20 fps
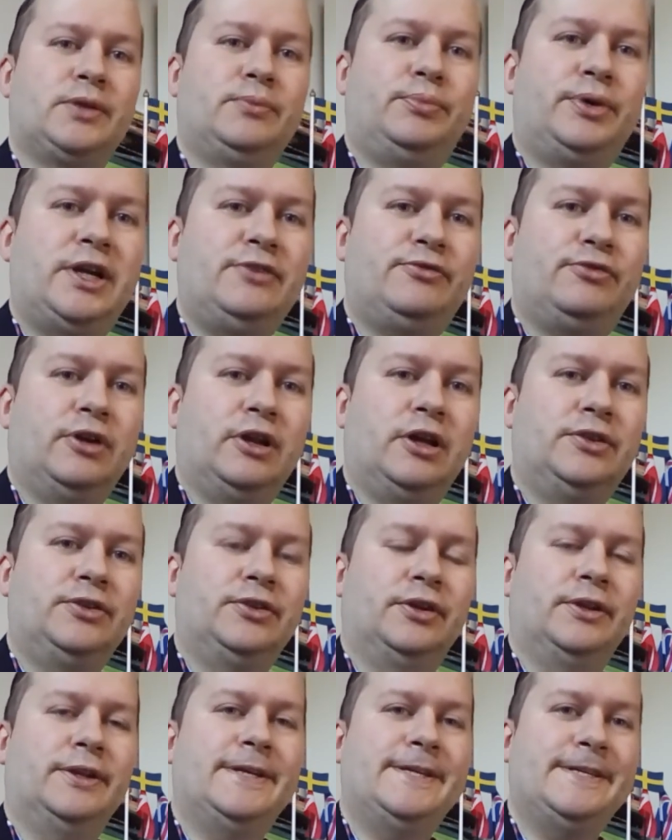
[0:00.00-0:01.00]
Pray for
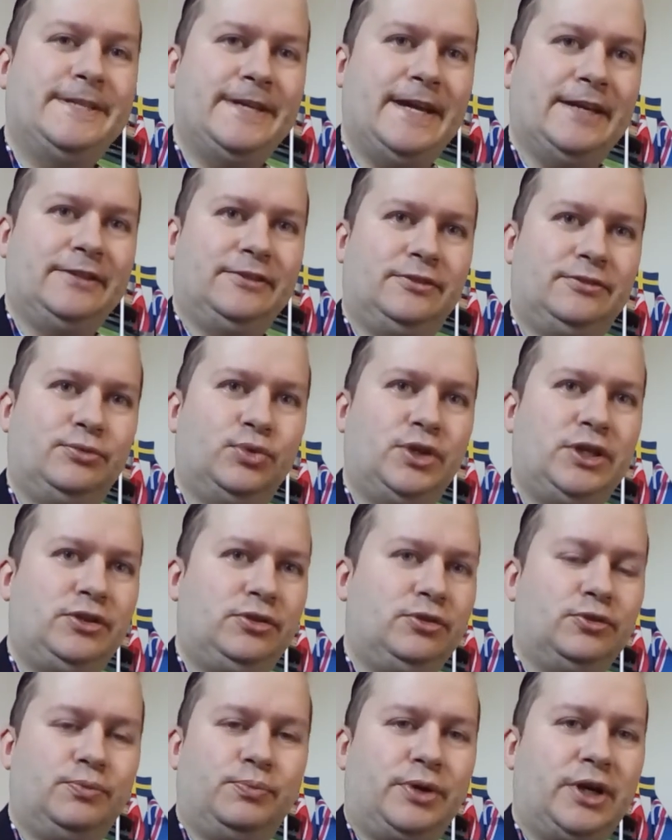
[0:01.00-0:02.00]
London. Yes, we
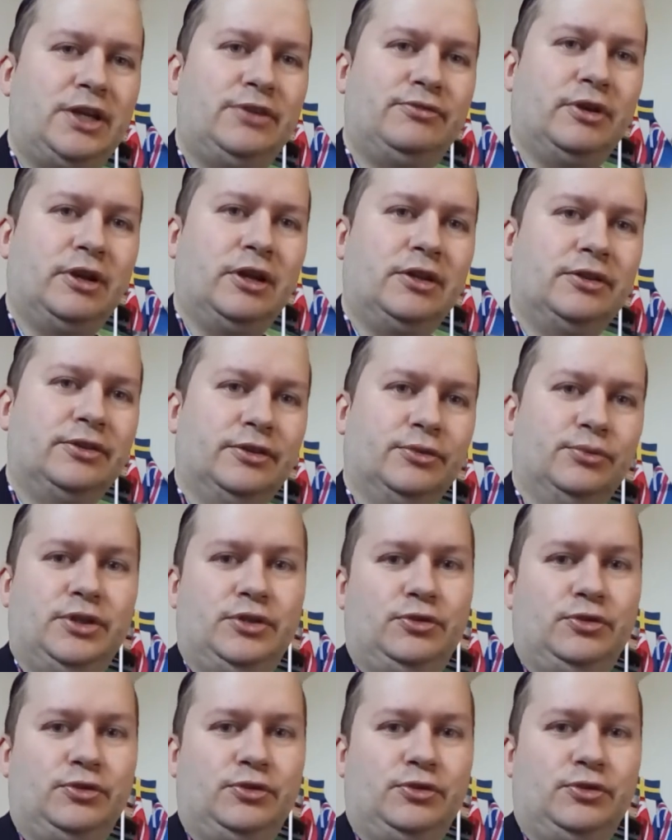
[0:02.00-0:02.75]
should pray for London.